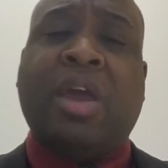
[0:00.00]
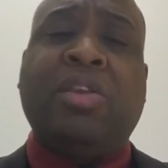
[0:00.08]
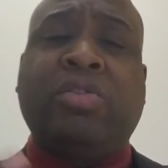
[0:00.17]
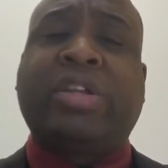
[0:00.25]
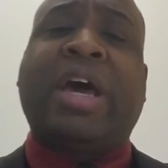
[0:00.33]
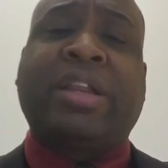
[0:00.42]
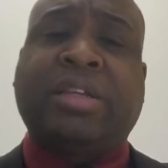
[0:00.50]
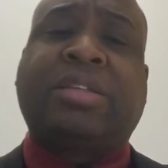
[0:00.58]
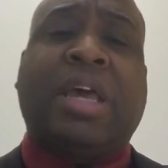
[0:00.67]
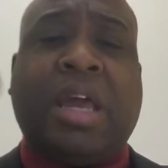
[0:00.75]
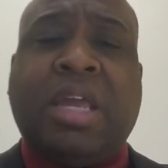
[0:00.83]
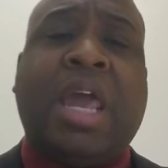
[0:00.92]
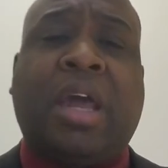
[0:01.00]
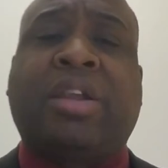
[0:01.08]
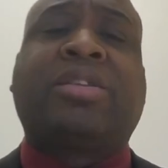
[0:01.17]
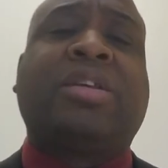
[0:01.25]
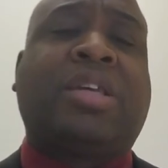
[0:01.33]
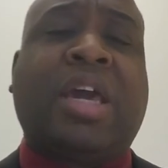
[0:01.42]
And usually I just say, yeah,
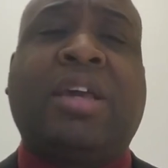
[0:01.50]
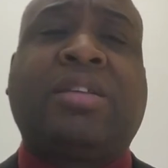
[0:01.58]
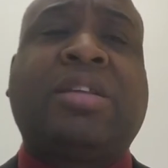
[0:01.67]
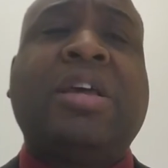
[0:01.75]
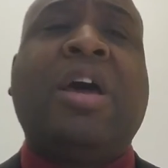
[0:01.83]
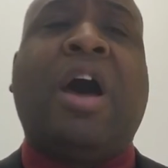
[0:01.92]
just in case.